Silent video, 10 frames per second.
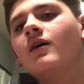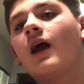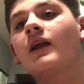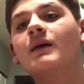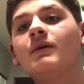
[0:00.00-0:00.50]

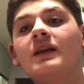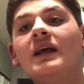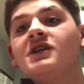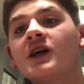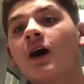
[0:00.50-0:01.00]
And I mean,
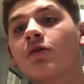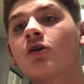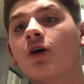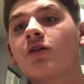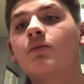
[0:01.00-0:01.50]
each house
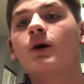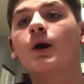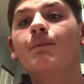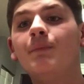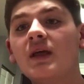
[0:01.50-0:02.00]
costs about
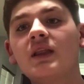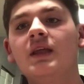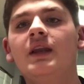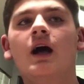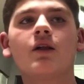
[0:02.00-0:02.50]
$1 million.